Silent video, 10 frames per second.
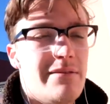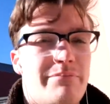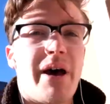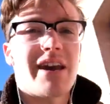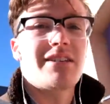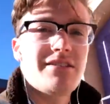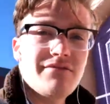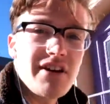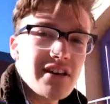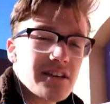then back to
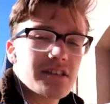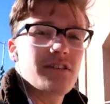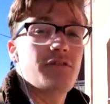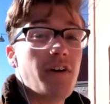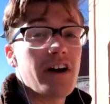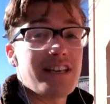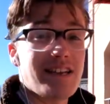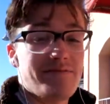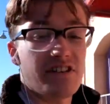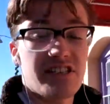Vegas via
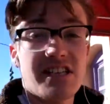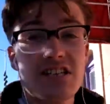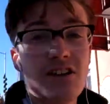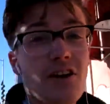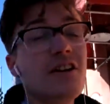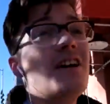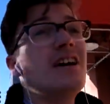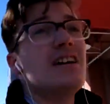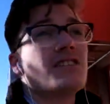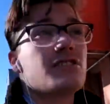San Francisco.
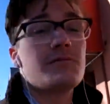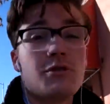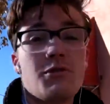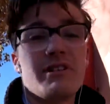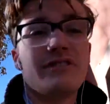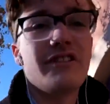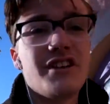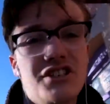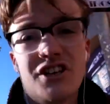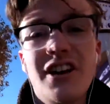So it's going to be quite an adventure.